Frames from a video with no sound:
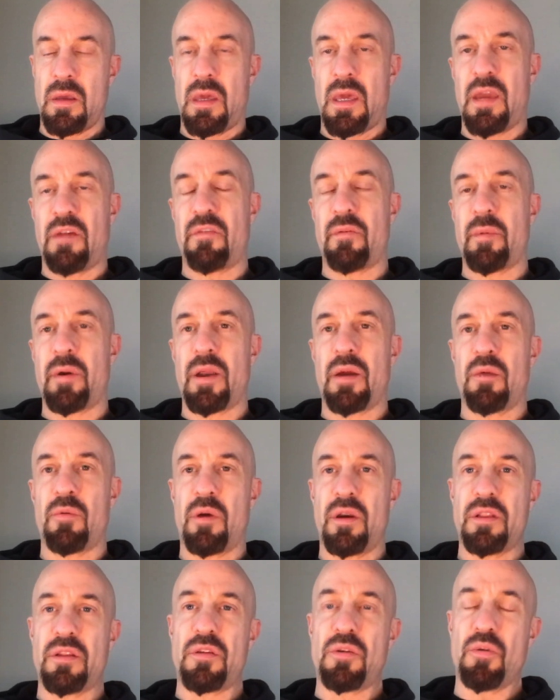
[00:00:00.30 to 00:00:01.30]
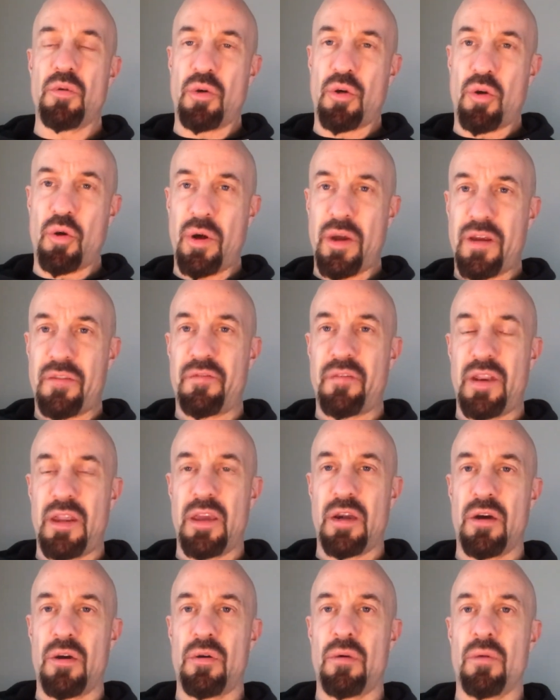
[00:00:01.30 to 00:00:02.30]
Hey everybody, I wanted to do a quick
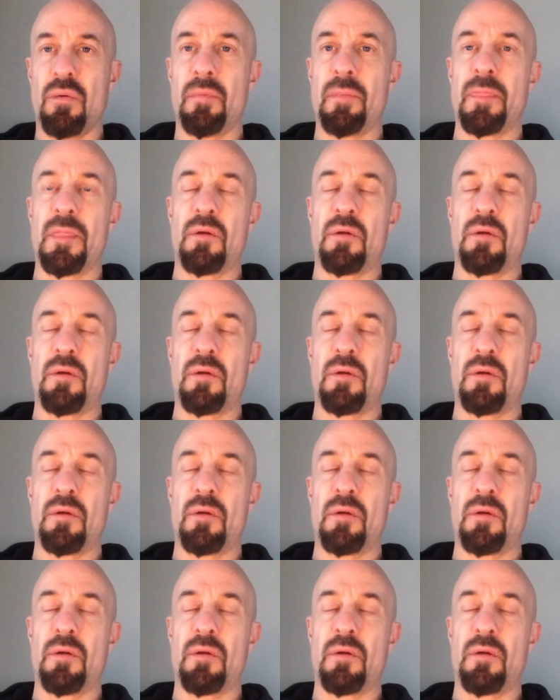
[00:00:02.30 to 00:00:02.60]
video